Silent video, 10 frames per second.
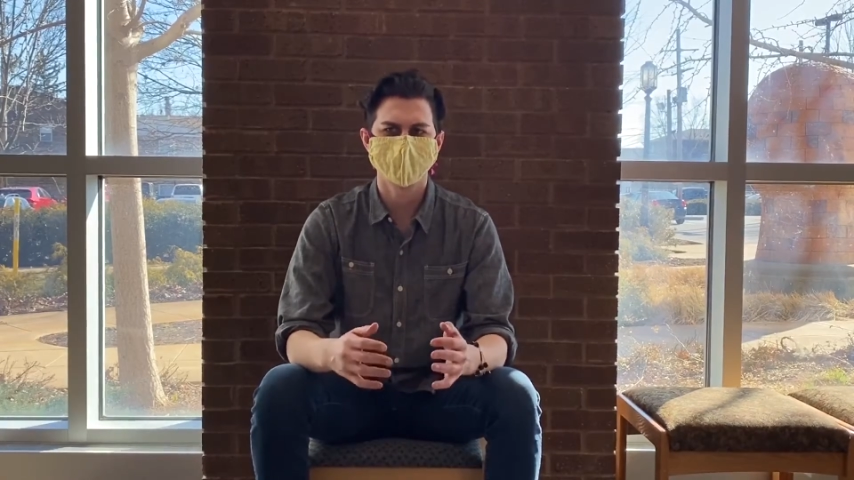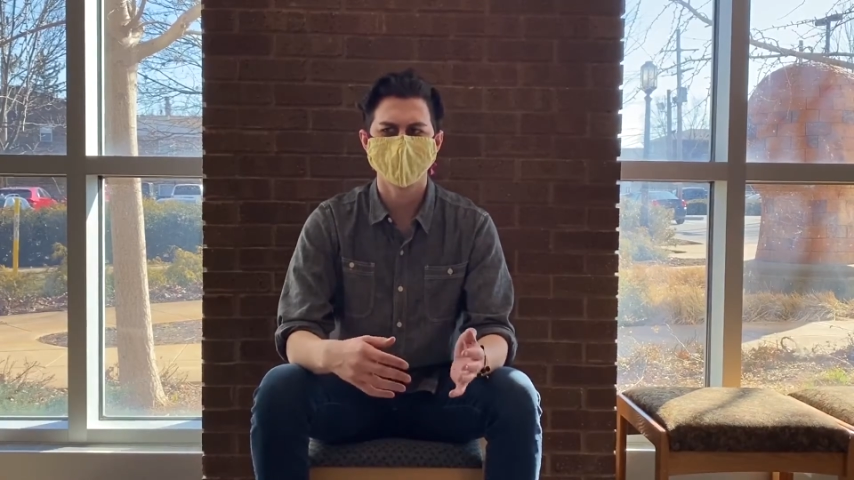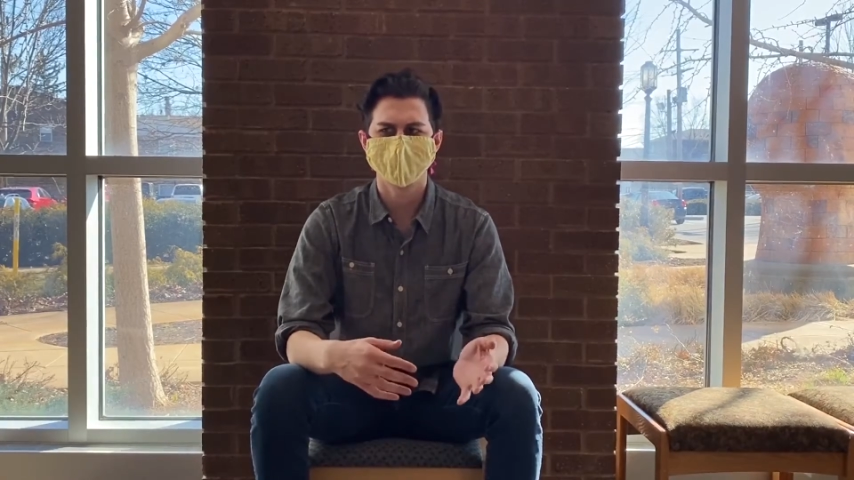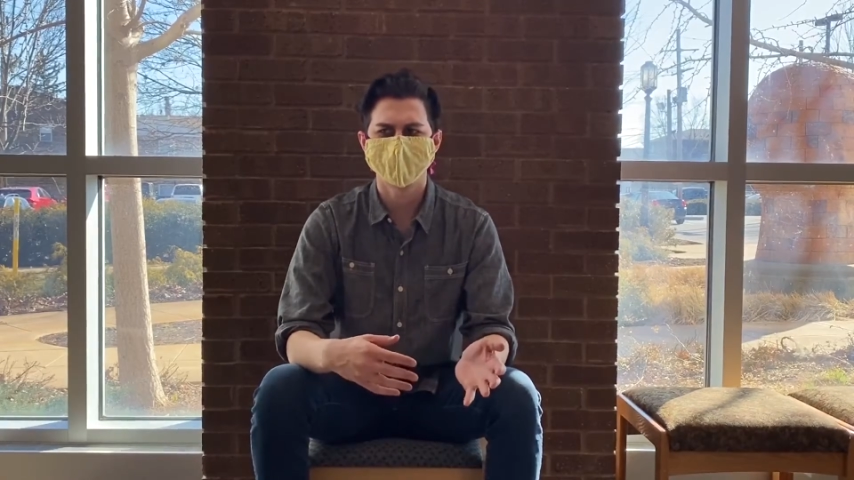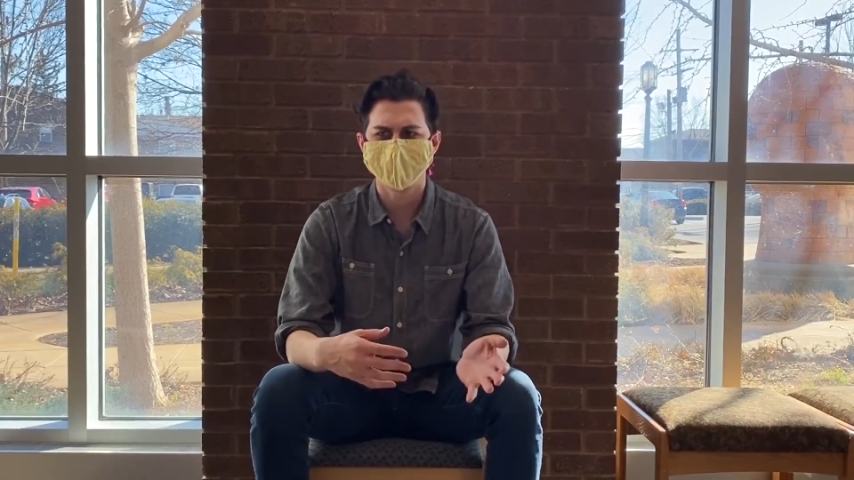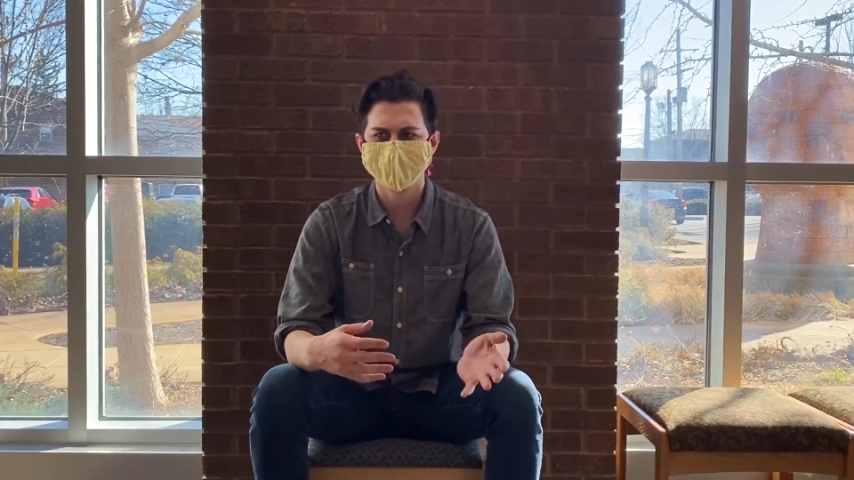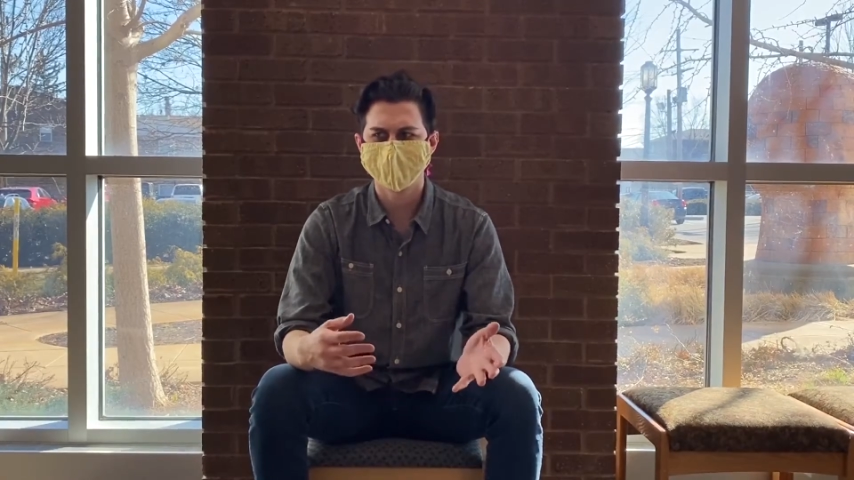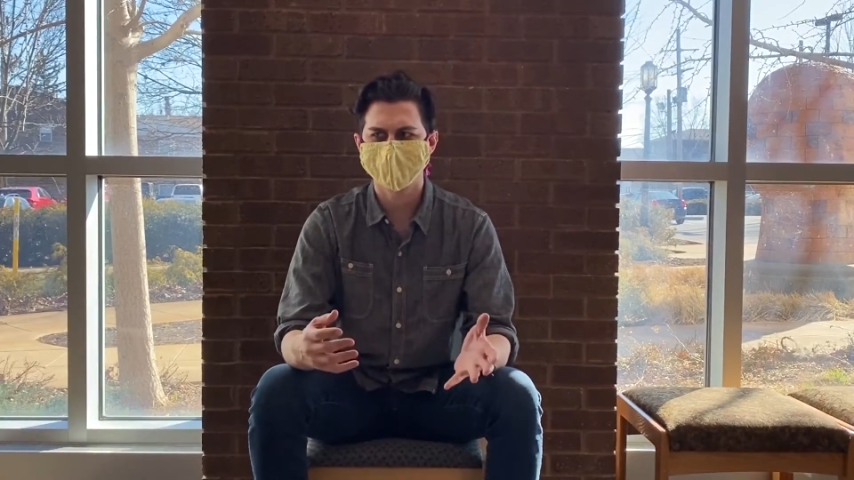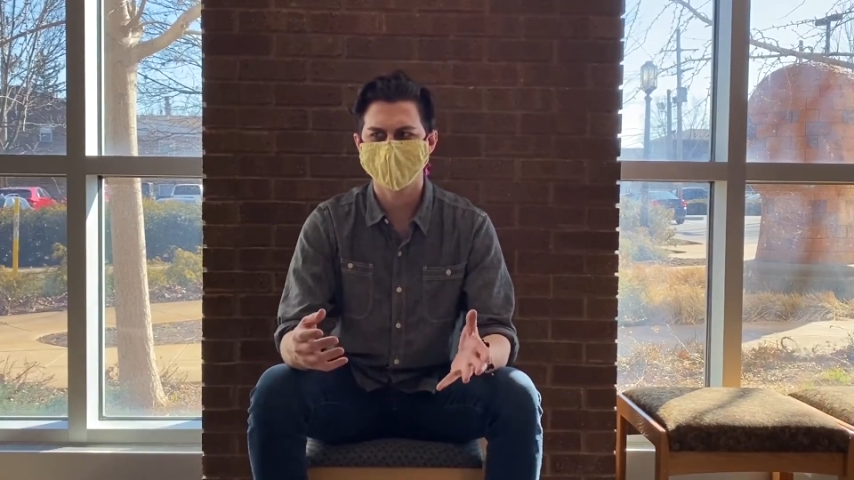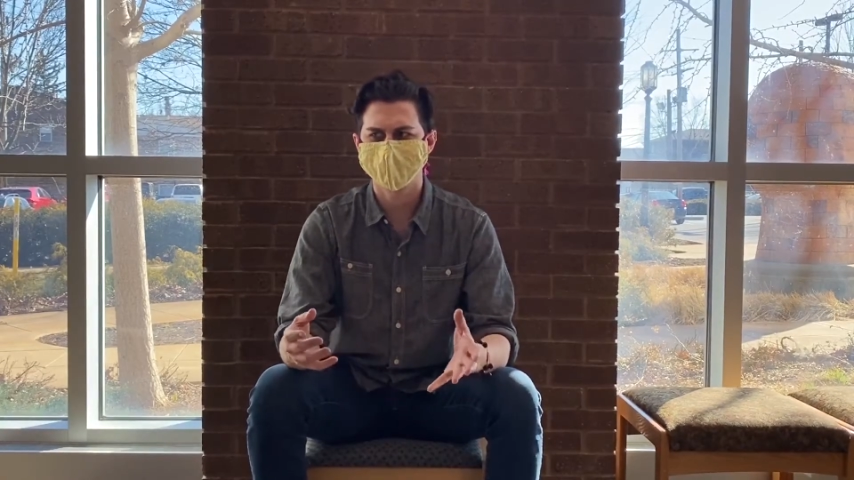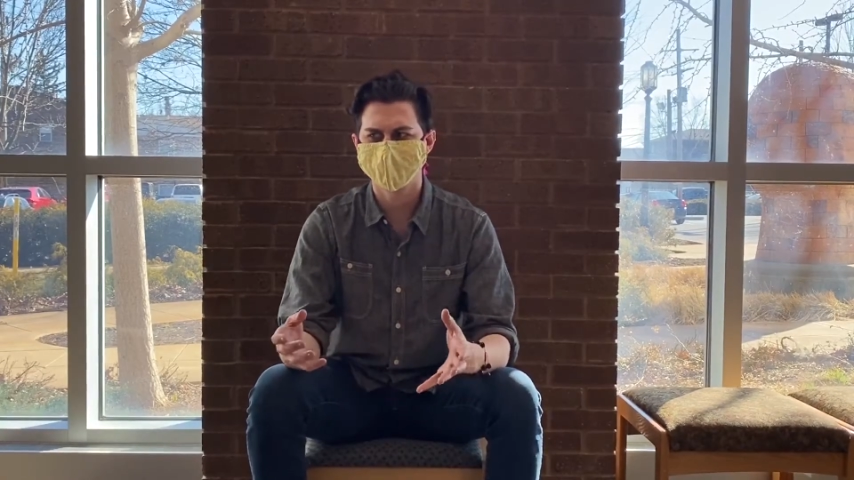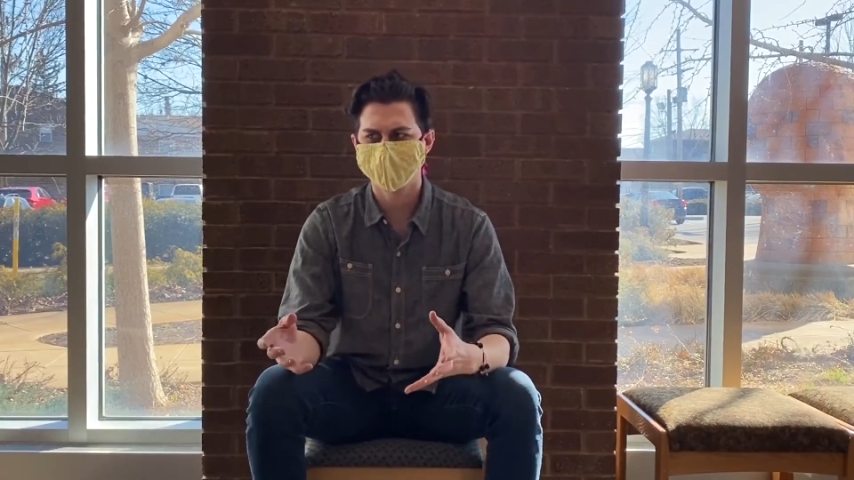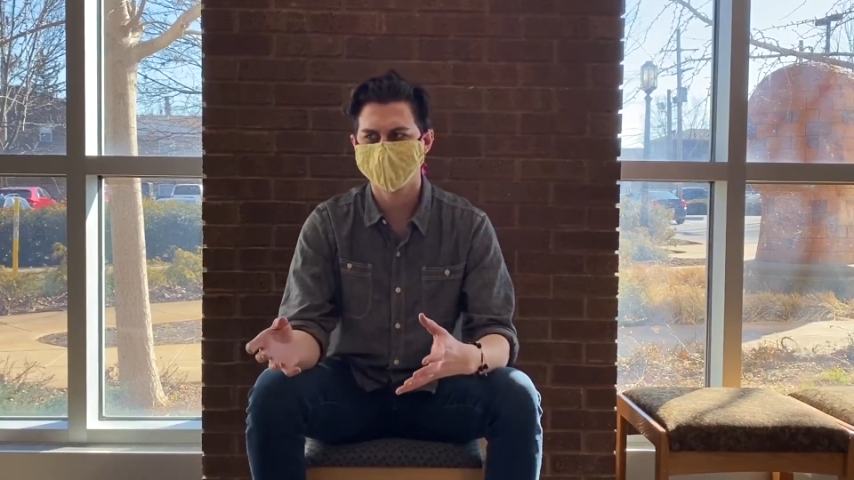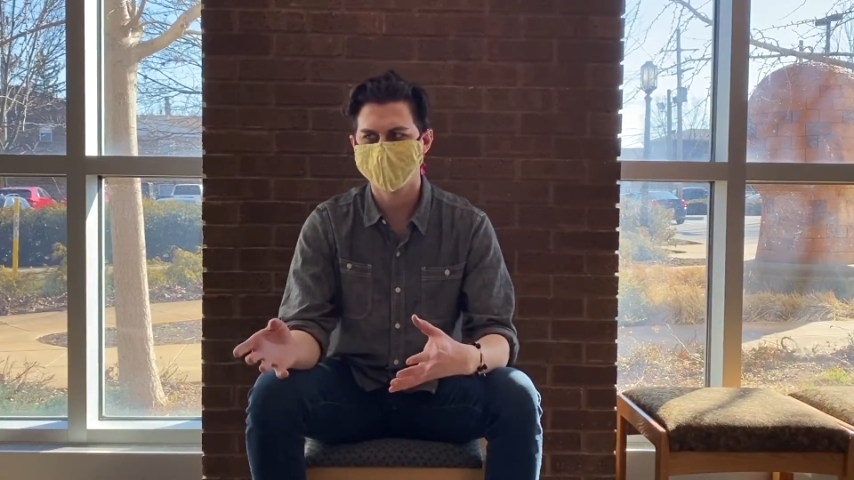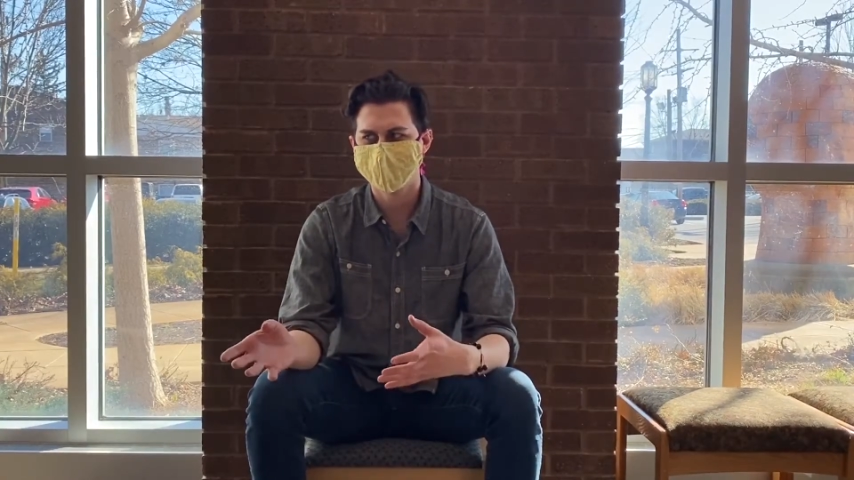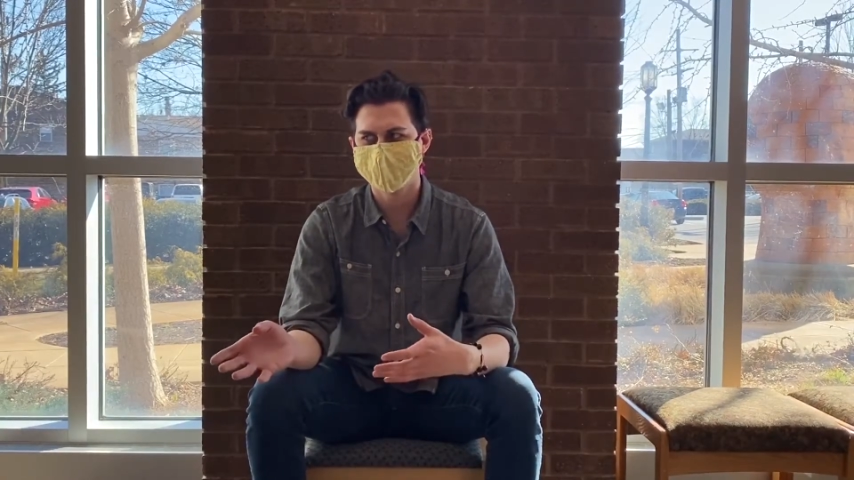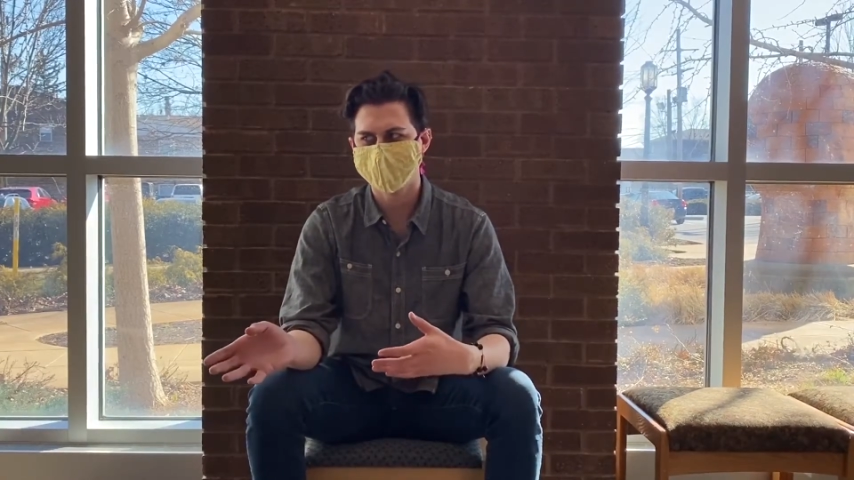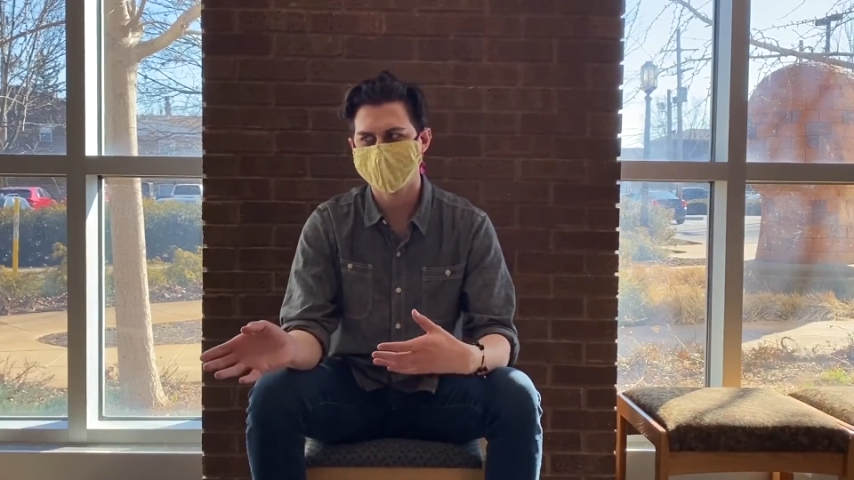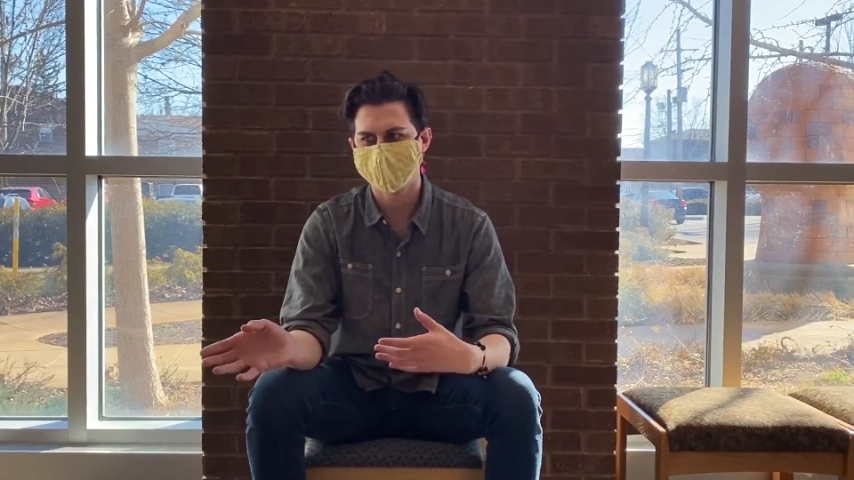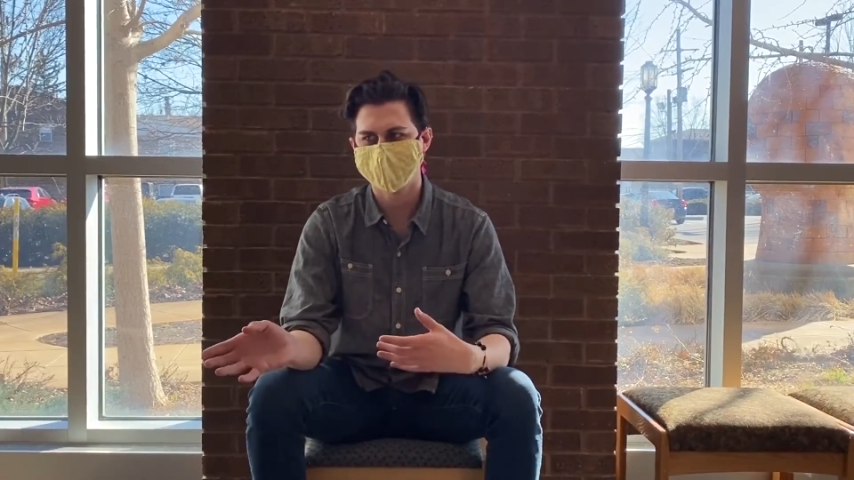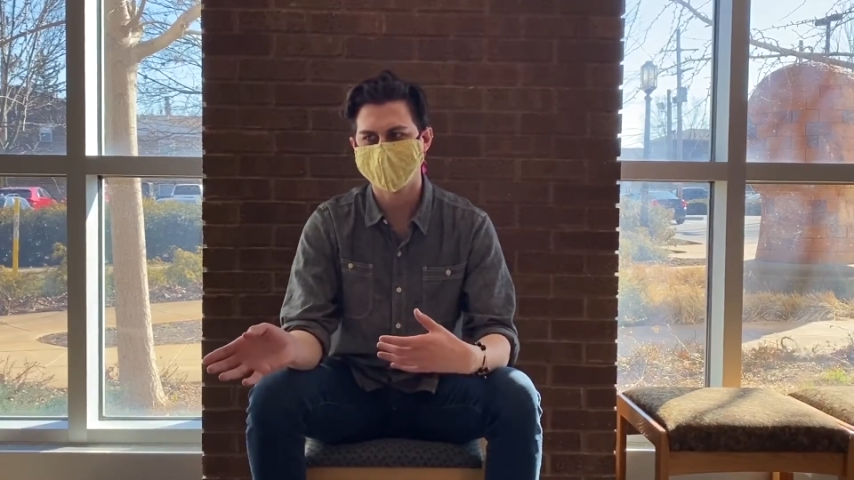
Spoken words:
what lighting could be